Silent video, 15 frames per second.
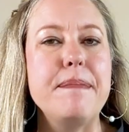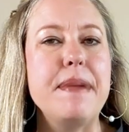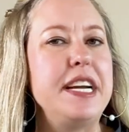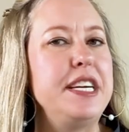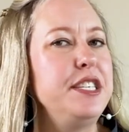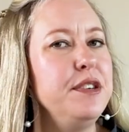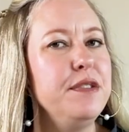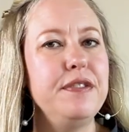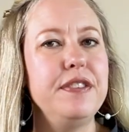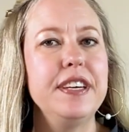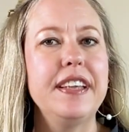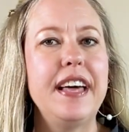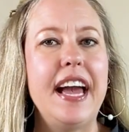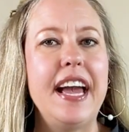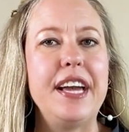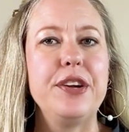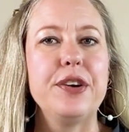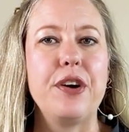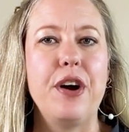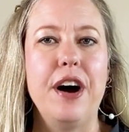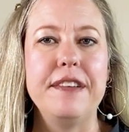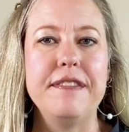makes you feel like
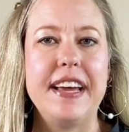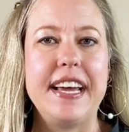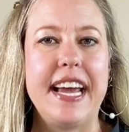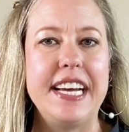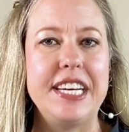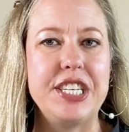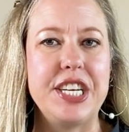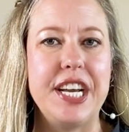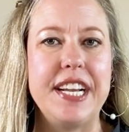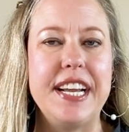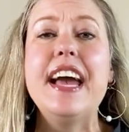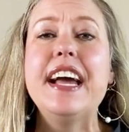you're on vacation,